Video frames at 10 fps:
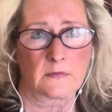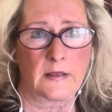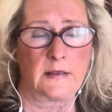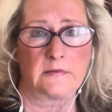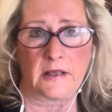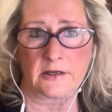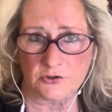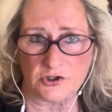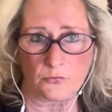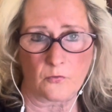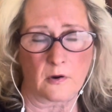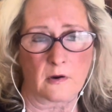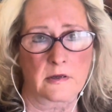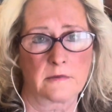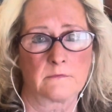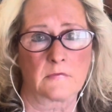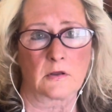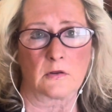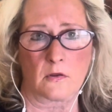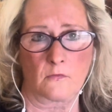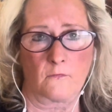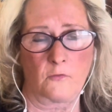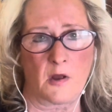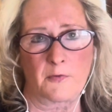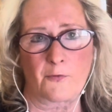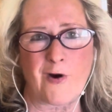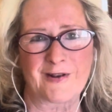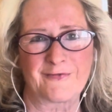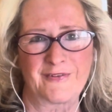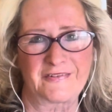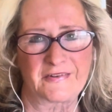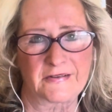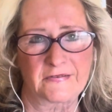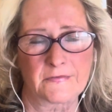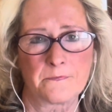and energy work in the realm of quantum physics.